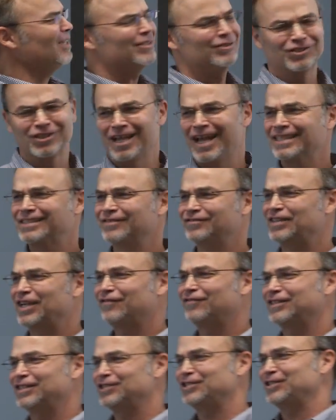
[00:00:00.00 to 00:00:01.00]
There's lots of
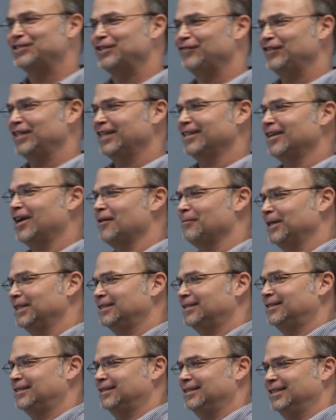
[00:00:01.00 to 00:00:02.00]
definitions of
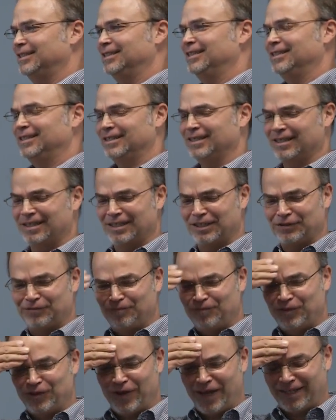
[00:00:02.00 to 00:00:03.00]
economics. Um,
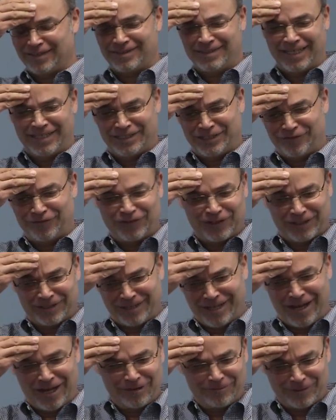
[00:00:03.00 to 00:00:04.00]
if you ask 10 different
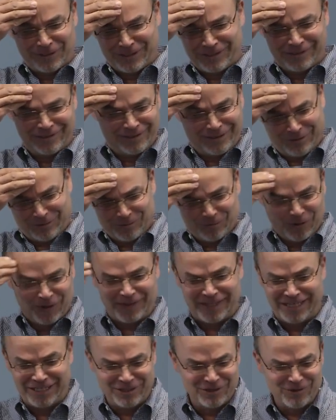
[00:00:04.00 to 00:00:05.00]
economists
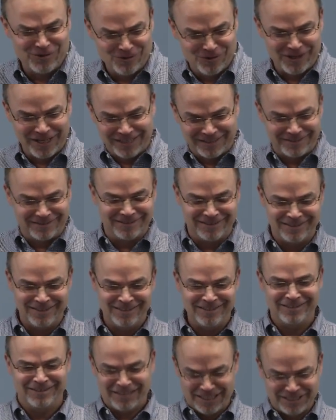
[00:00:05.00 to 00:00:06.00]
what they do, they'd,
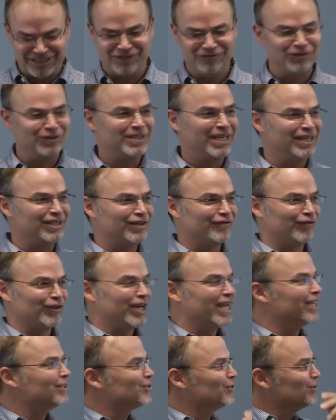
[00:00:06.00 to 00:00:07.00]
they'd give you 10 different
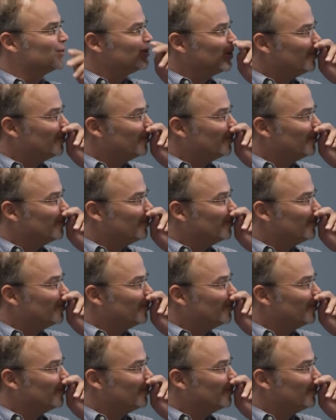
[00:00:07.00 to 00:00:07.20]
answers.